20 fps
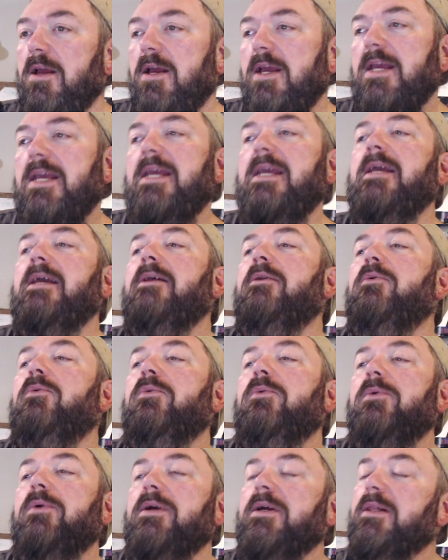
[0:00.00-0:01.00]
It
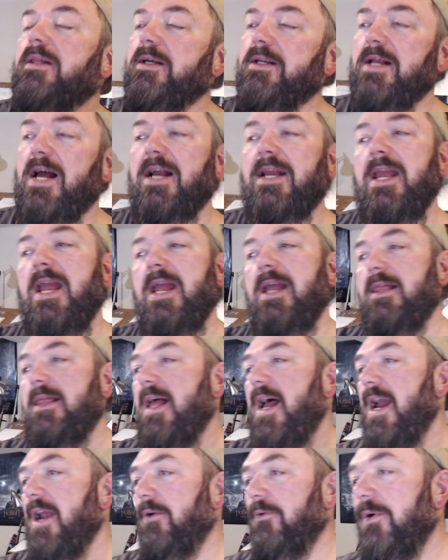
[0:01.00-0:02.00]
really, I can't
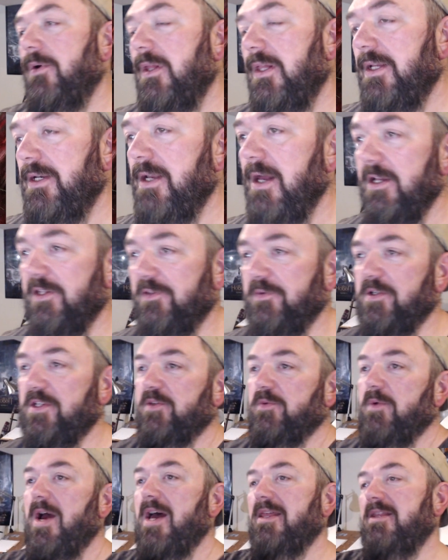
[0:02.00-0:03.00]
lie, it really does, which
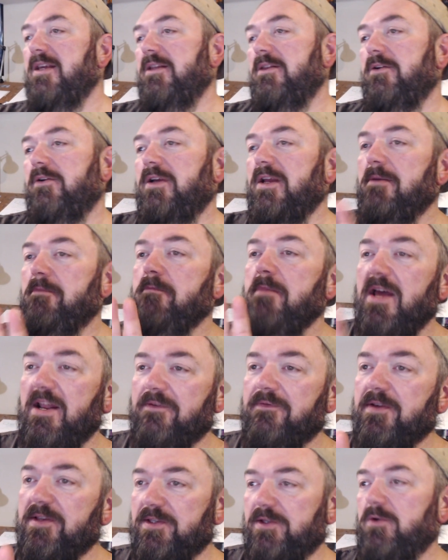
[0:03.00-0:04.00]
is why I think they're getting
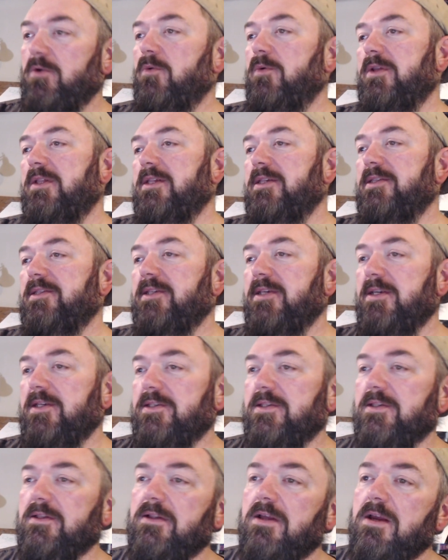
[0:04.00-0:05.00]
metaphysical with this
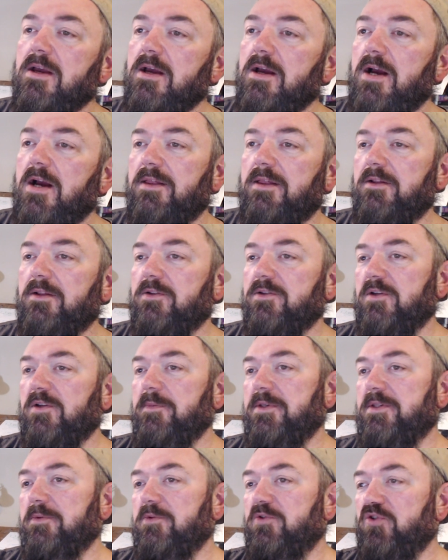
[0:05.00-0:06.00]
season. I think there's
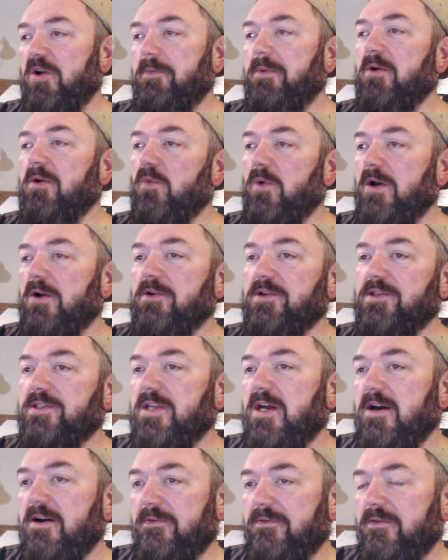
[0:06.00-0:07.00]
going to be some trippy, weird
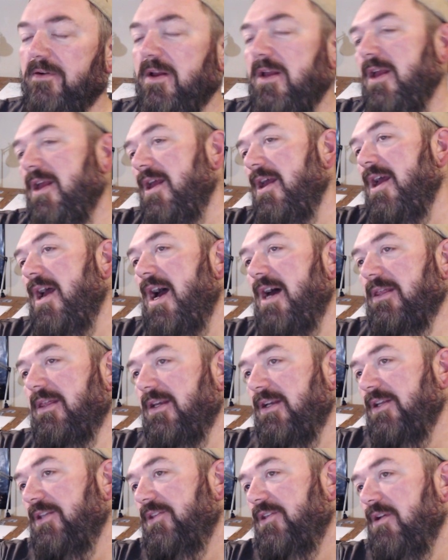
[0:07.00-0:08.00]
stuff. I
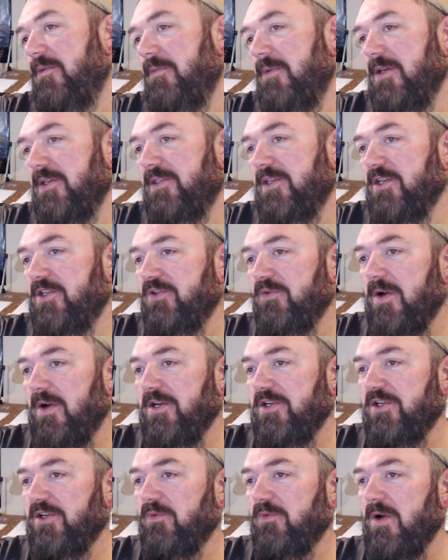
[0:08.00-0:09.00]
think it's going to be a
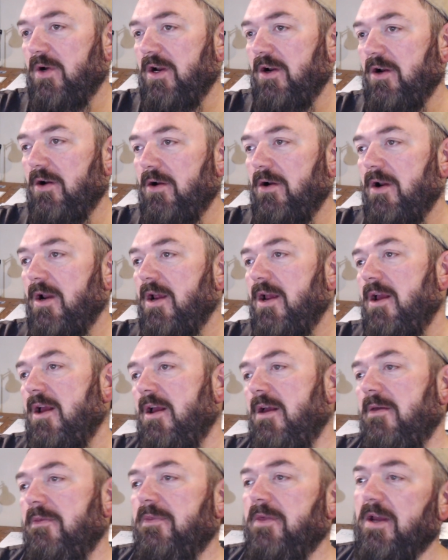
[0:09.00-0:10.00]
situation where
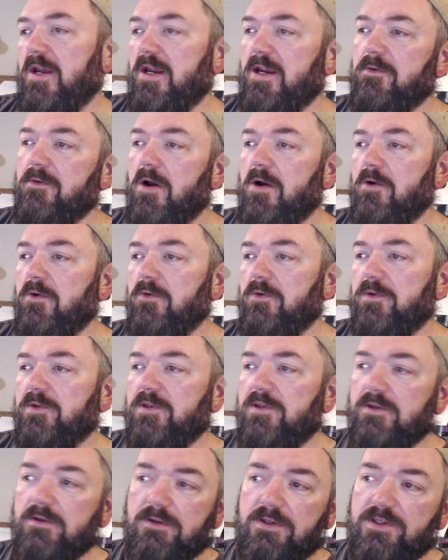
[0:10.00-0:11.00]
the
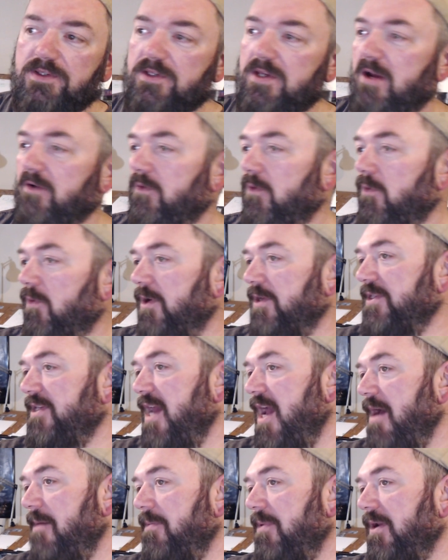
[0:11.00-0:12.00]
heroes discover what's
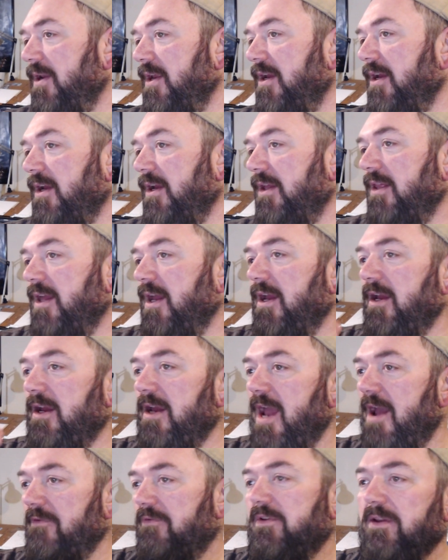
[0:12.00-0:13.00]
happening, and they
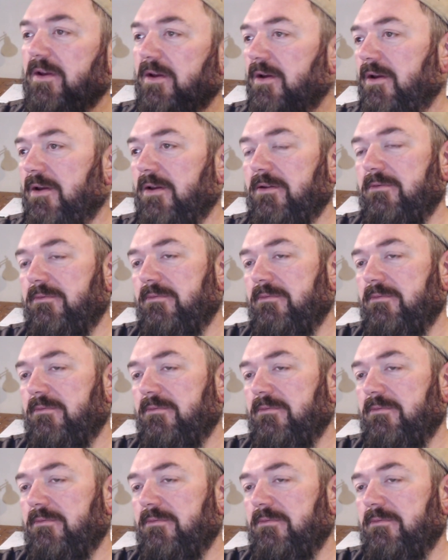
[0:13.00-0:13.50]
have to